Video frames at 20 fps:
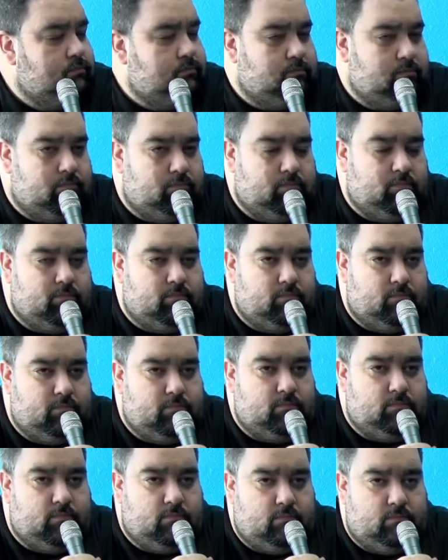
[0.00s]

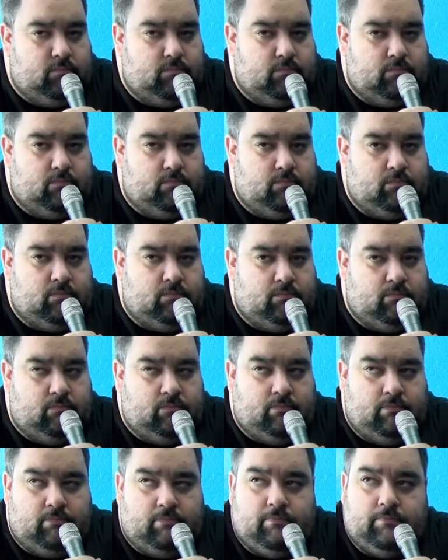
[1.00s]

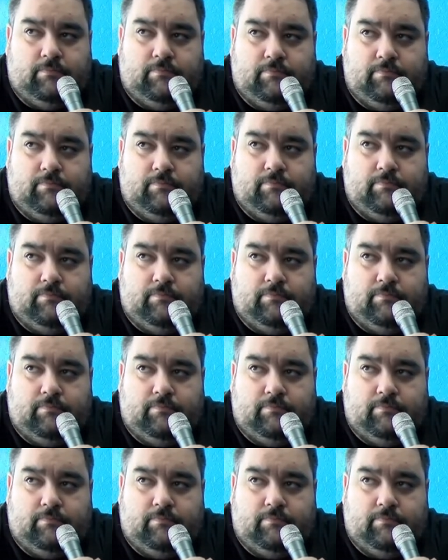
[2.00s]
This person isn't speaking.